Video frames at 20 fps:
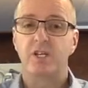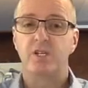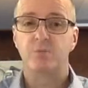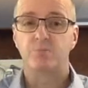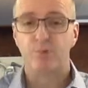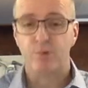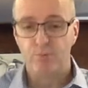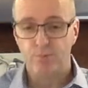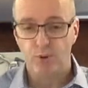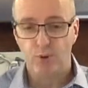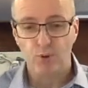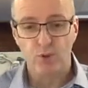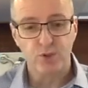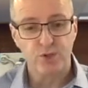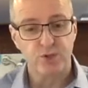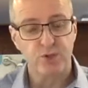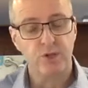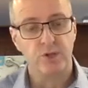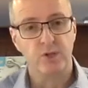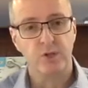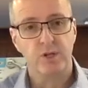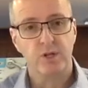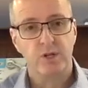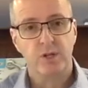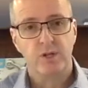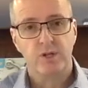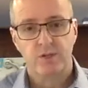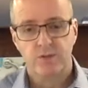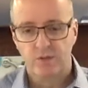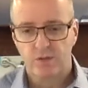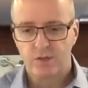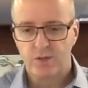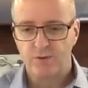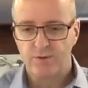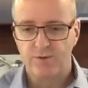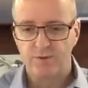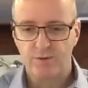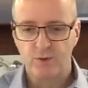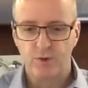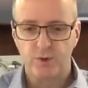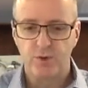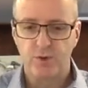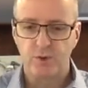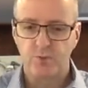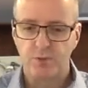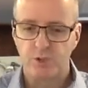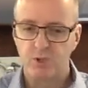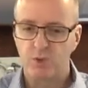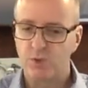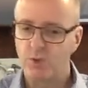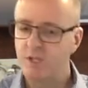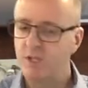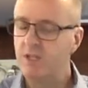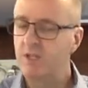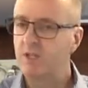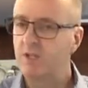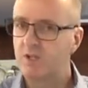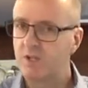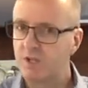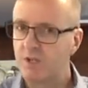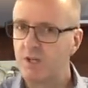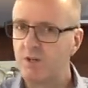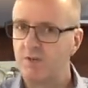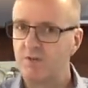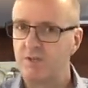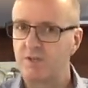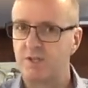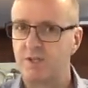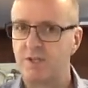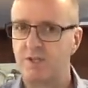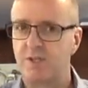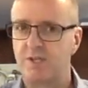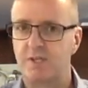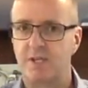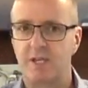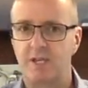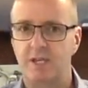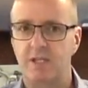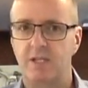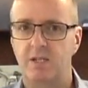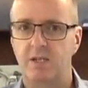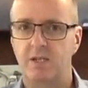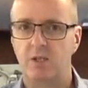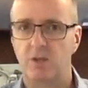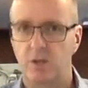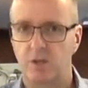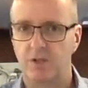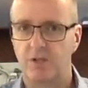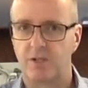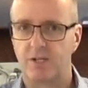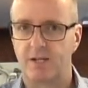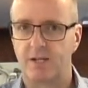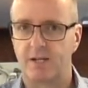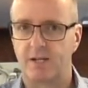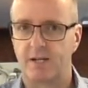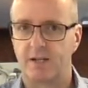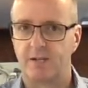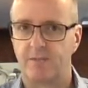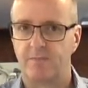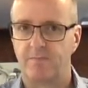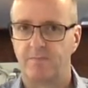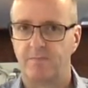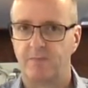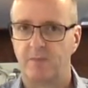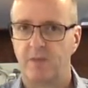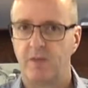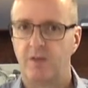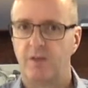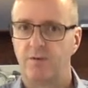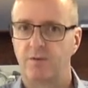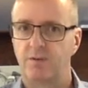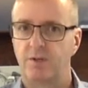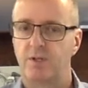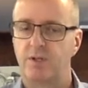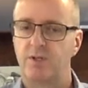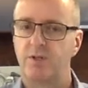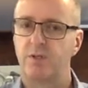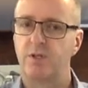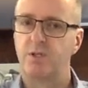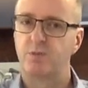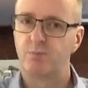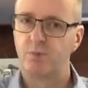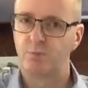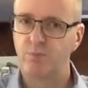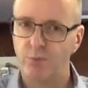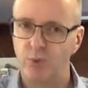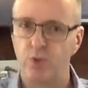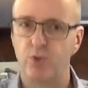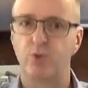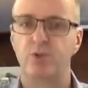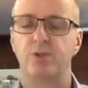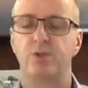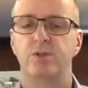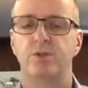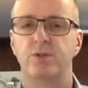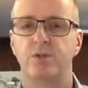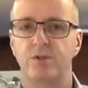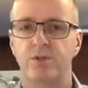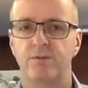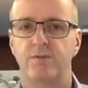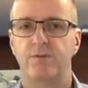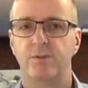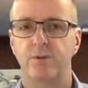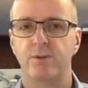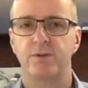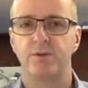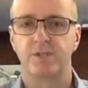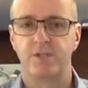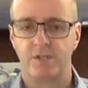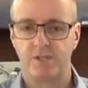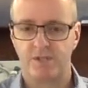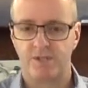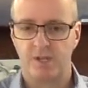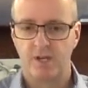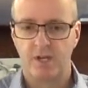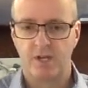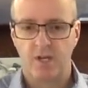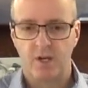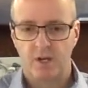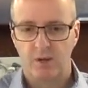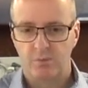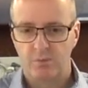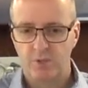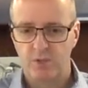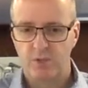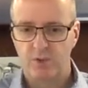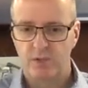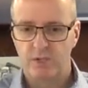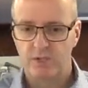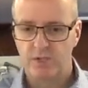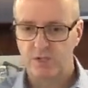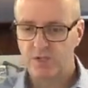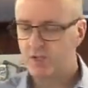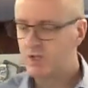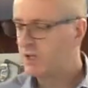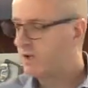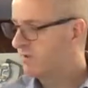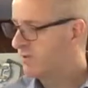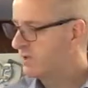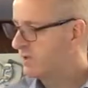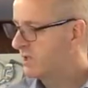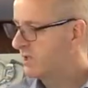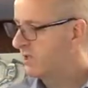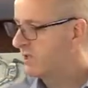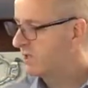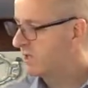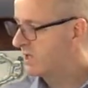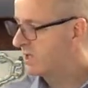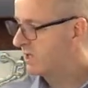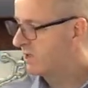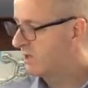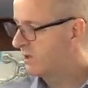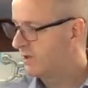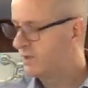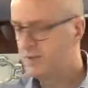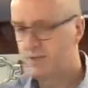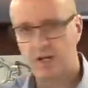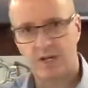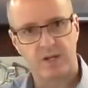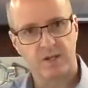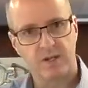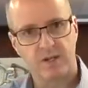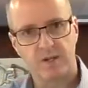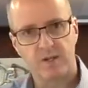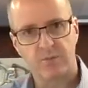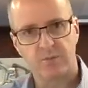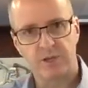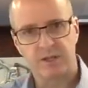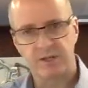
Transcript: proportional to the force between the surfaces in contact. Frictional is proportional to the forces between the surfaces in contact. I'll go back